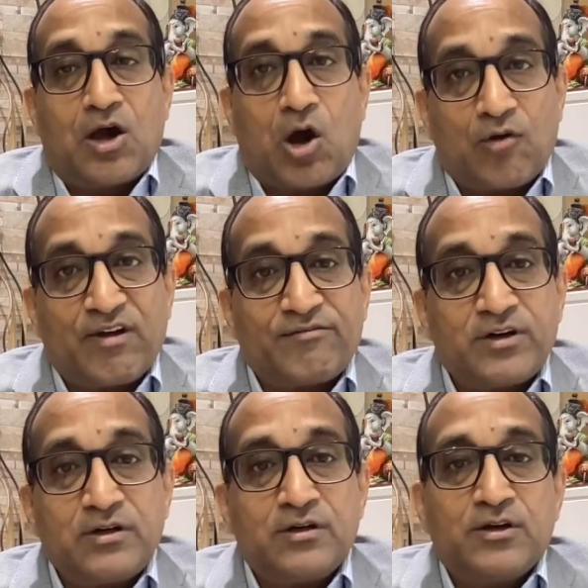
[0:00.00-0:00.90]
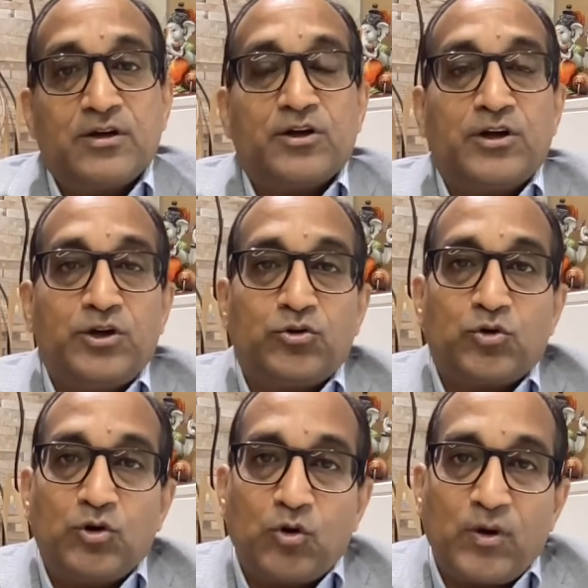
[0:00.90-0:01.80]
However, due
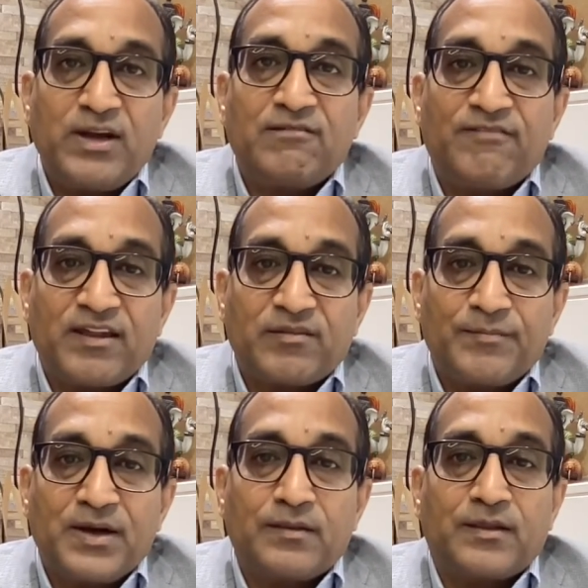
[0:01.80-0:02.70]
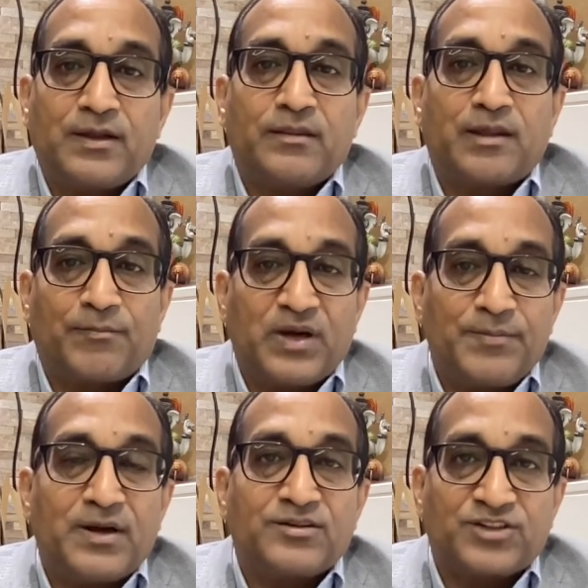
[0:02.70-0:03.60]
to low investments in
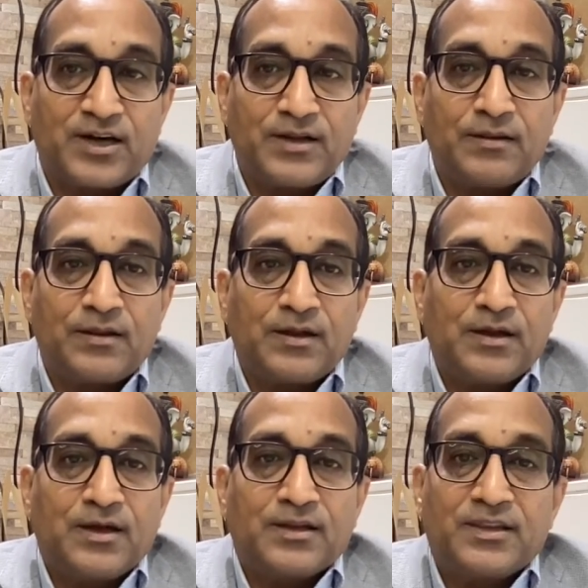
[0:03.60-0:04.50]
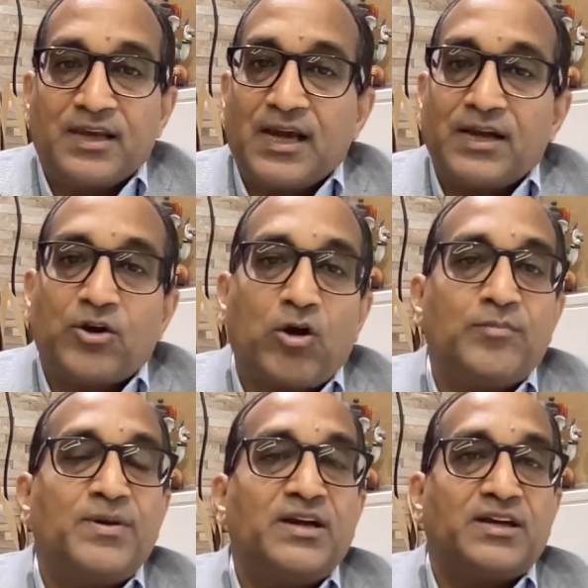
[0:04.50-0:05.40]
supplement studies, they are
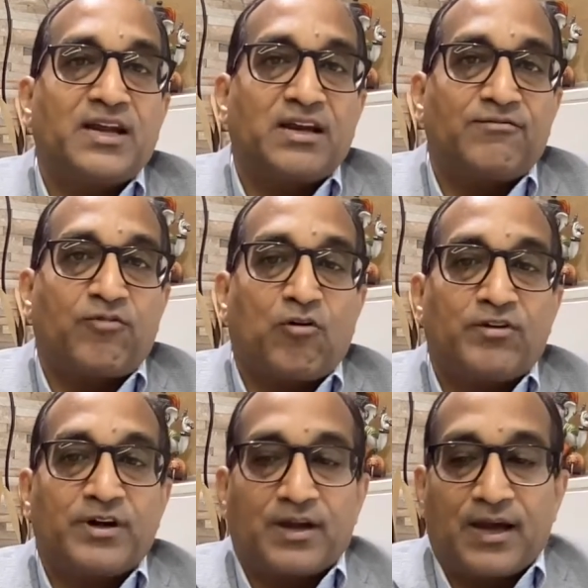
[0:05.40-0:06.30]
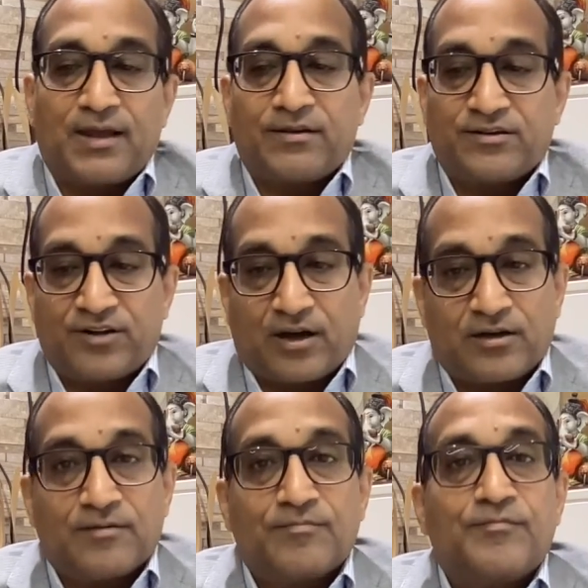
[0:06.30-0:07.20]
not being taken forward as a drug.
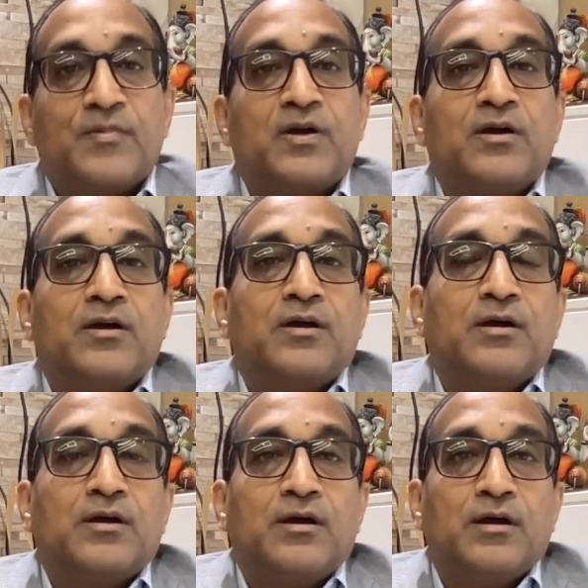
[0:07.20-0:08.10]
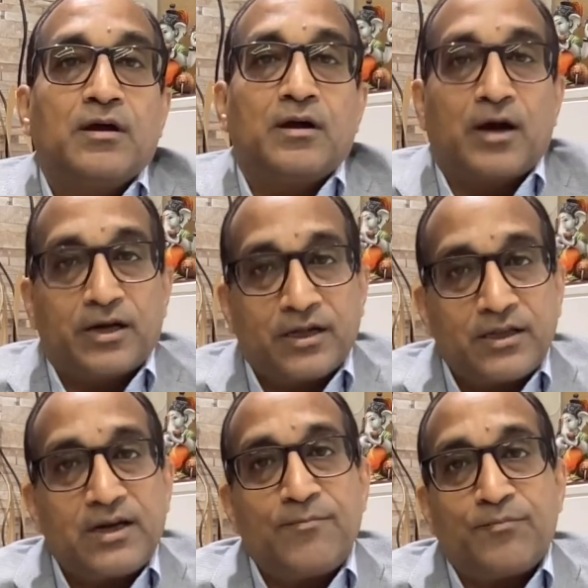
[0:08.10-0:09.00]

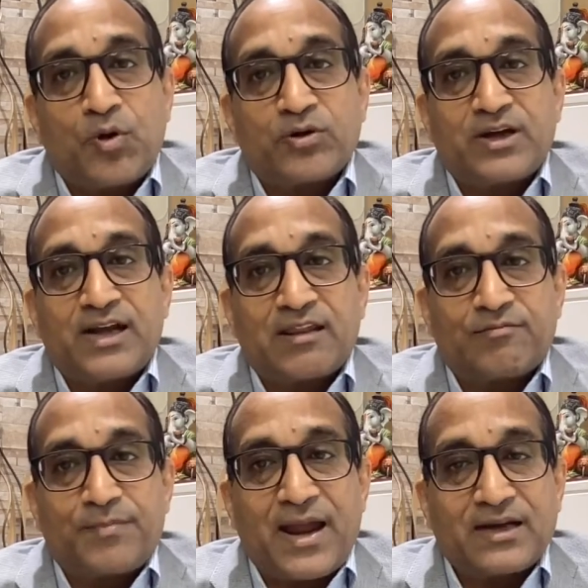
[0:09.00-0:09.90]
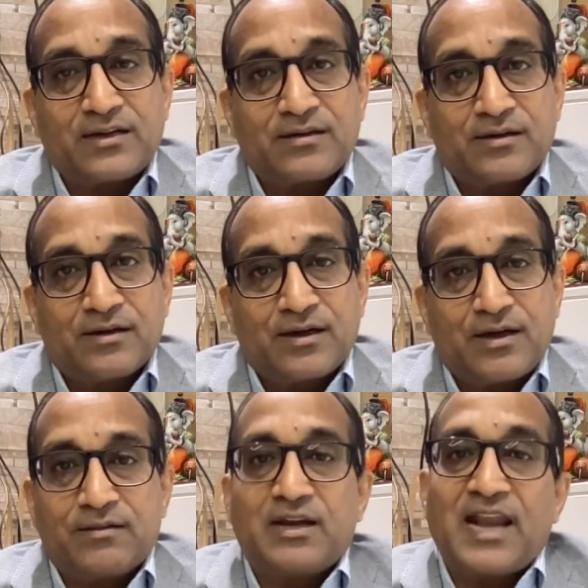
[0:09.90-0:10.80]
Another important aspect
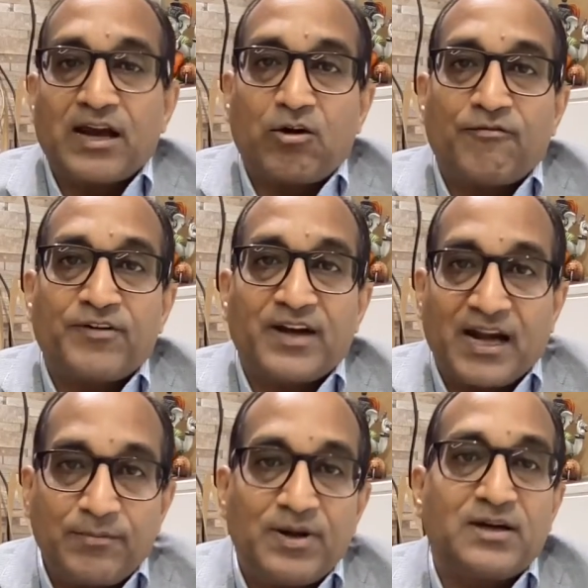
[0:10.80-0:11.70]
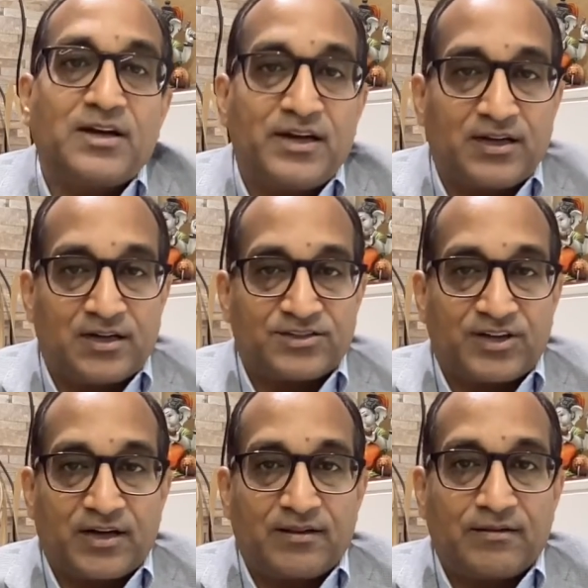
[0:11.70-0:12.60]
is the lack of credible clinical
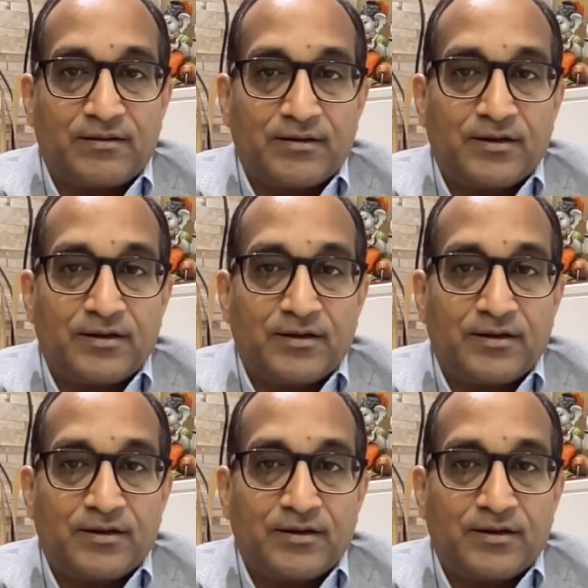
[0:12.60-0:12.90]
studies.